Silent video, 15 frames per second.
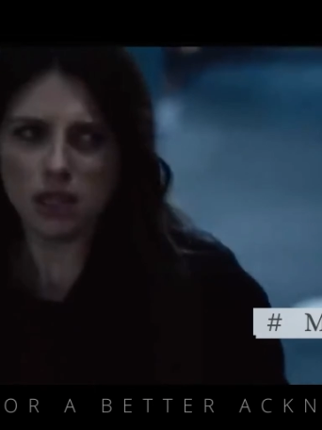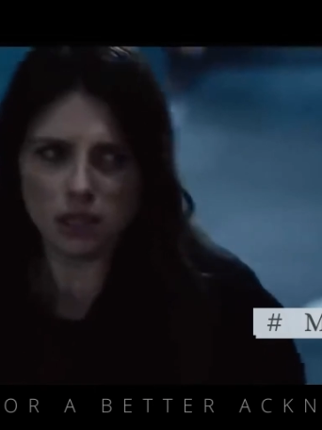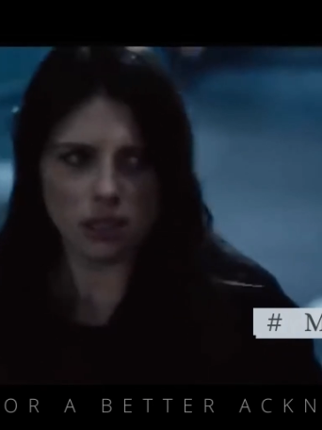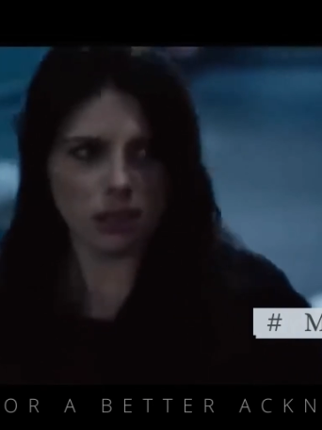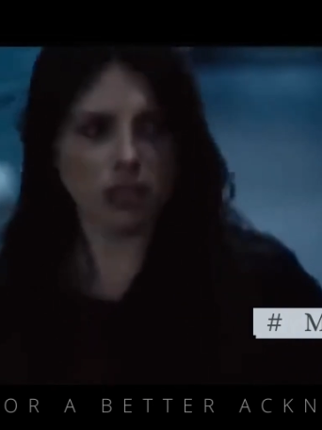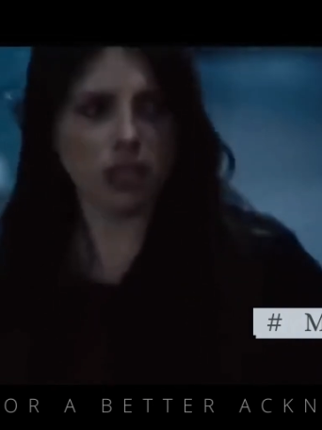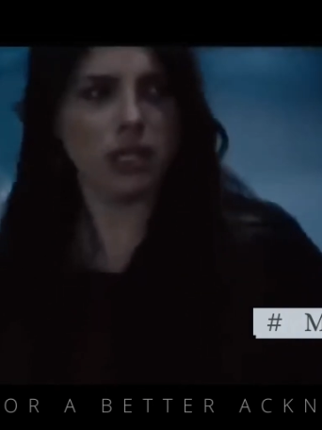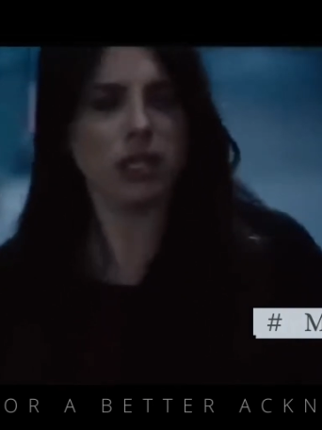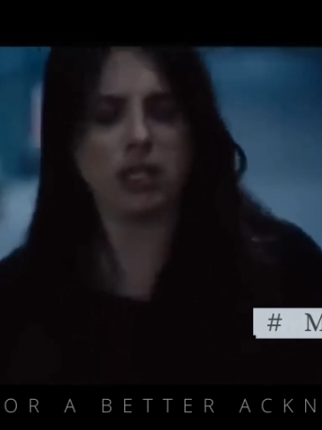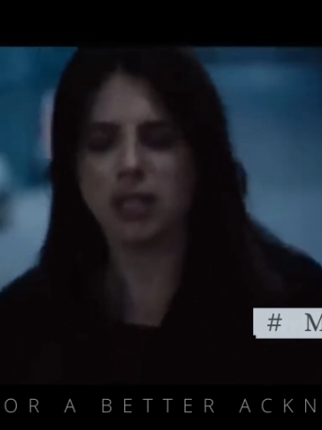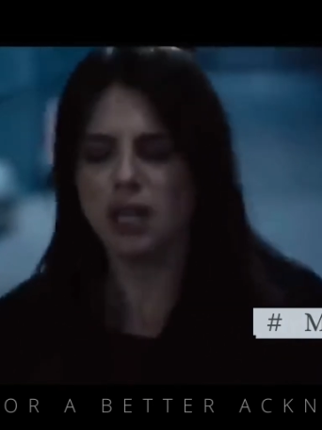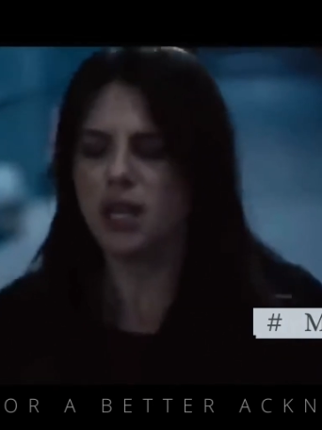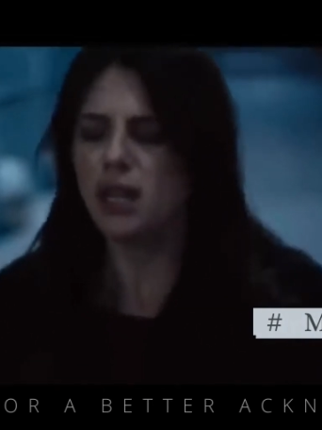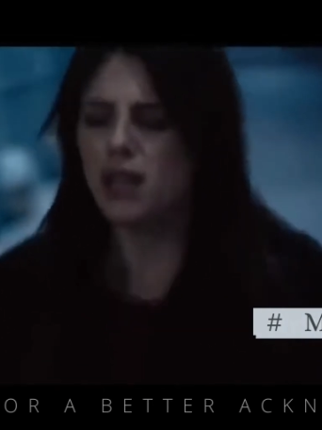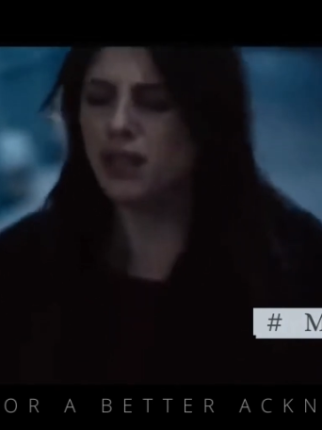is at war with
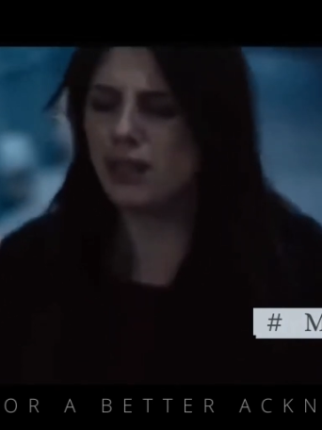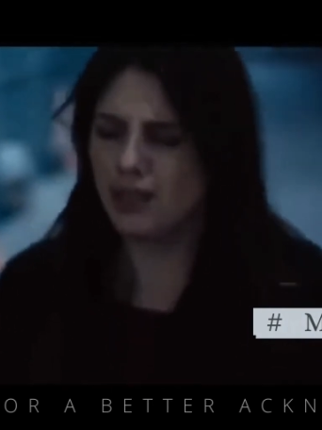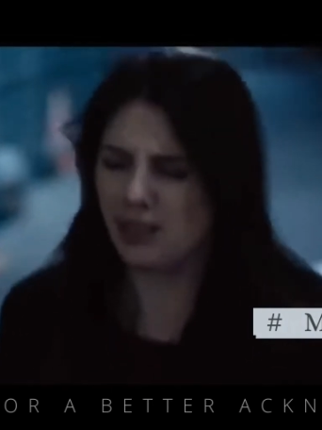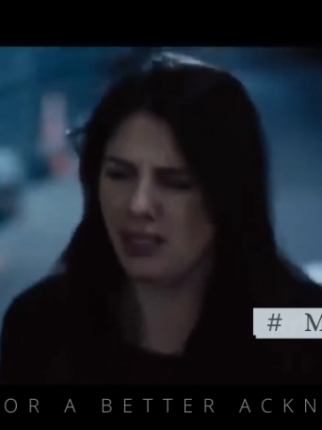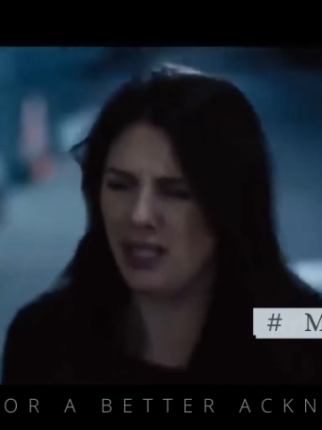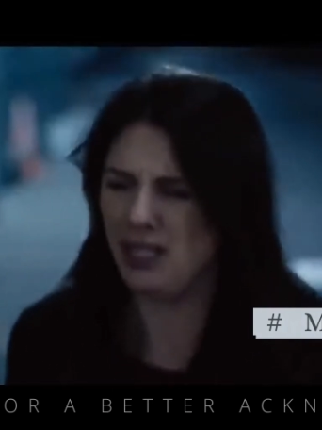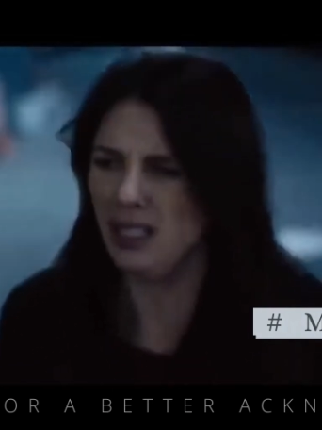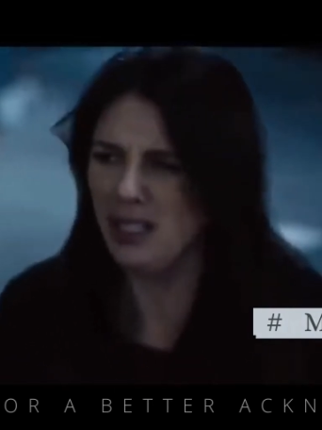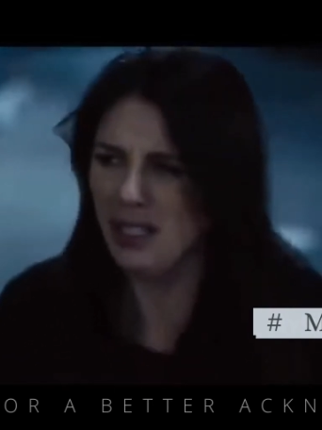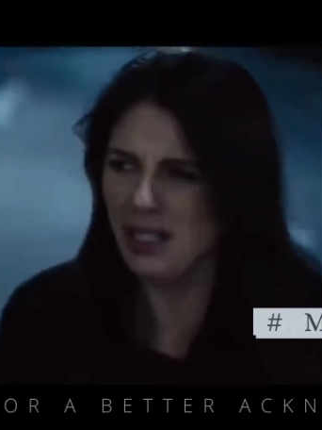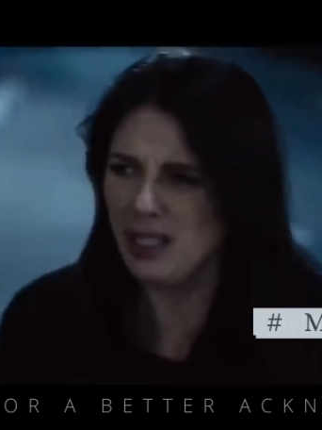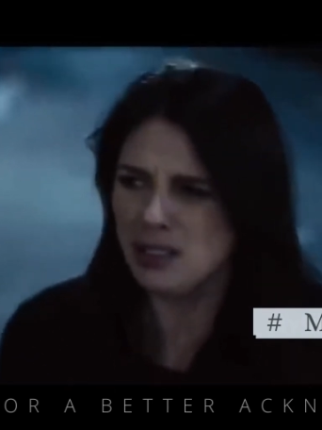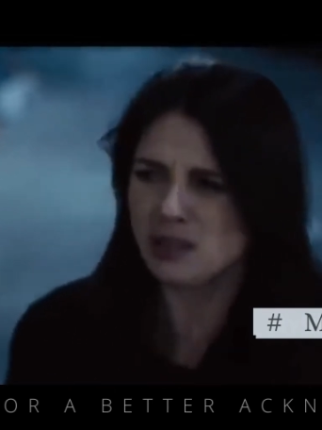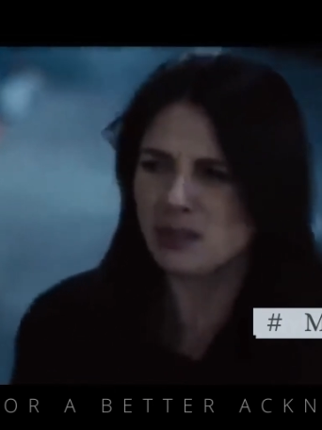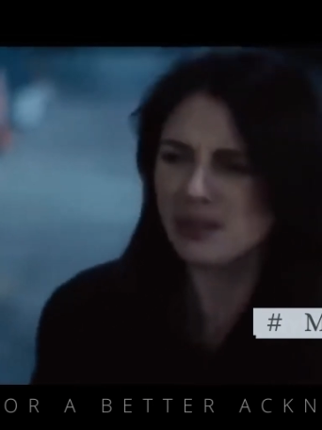her own body and
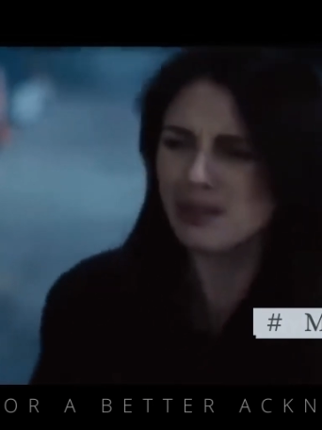mind.